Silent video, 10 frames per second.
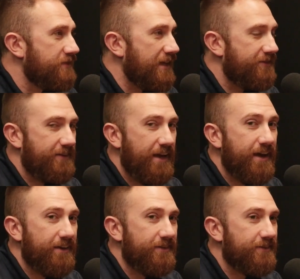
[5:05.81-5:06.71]
That's the
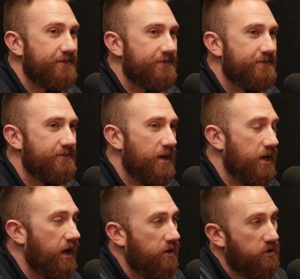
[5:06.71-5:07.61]
end.
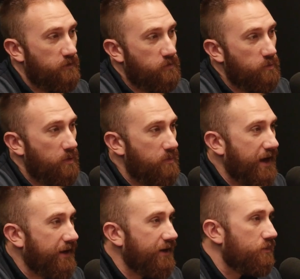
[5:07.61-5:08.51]
And I don't know if you've been
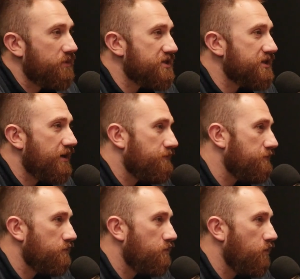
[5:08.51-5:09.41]
backing up your stuff,
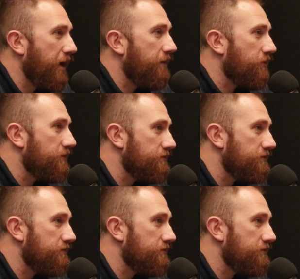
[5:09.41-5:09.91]
whatever.